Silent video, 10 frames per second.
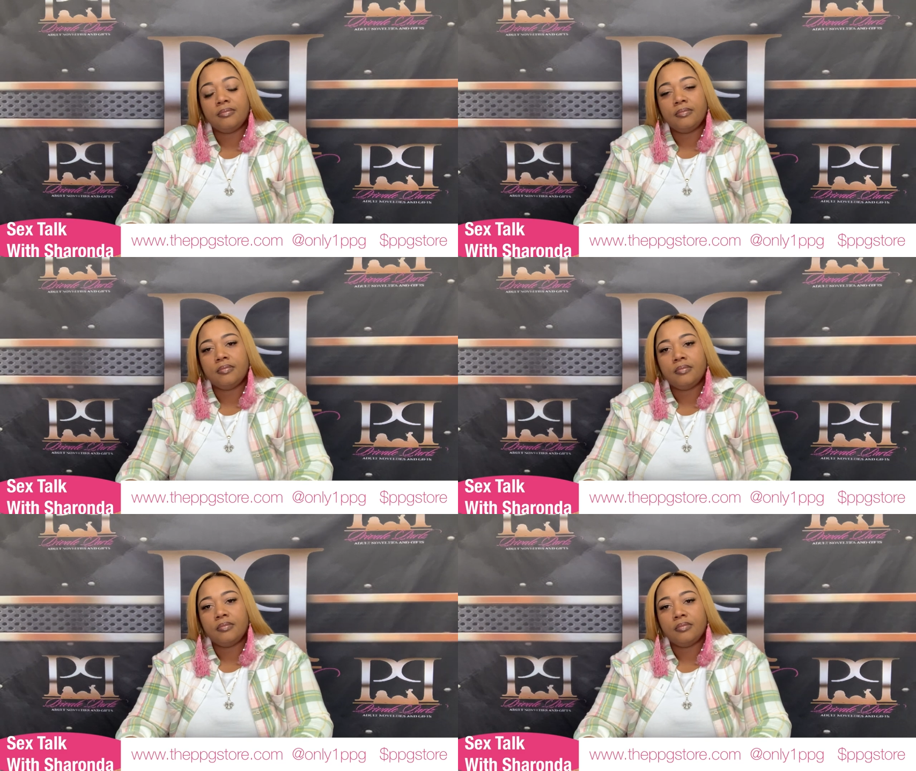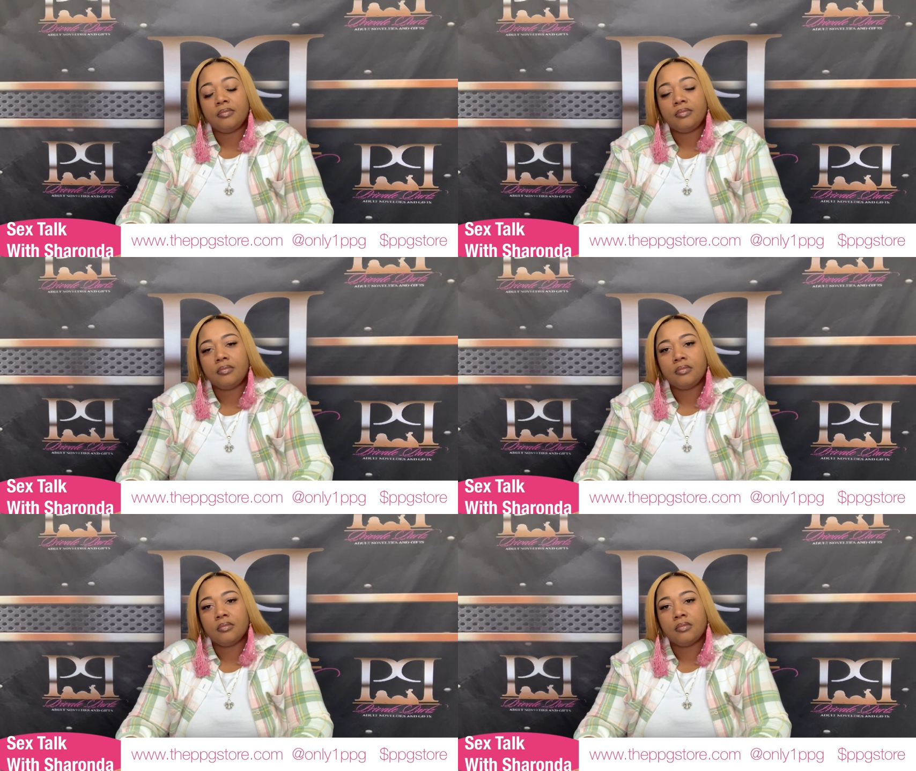
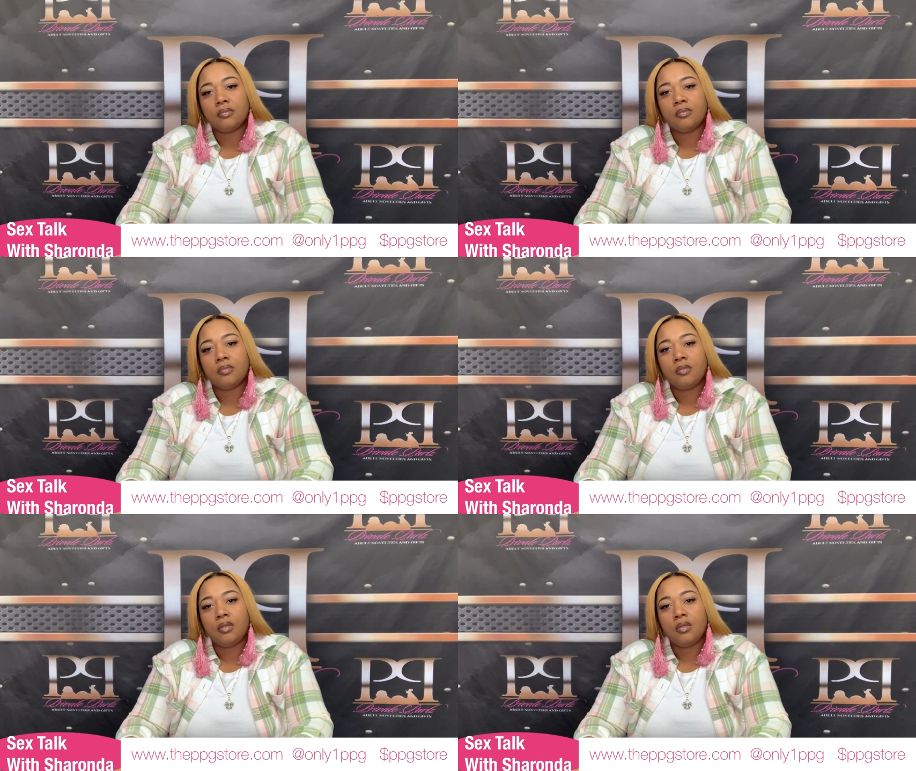[no speech]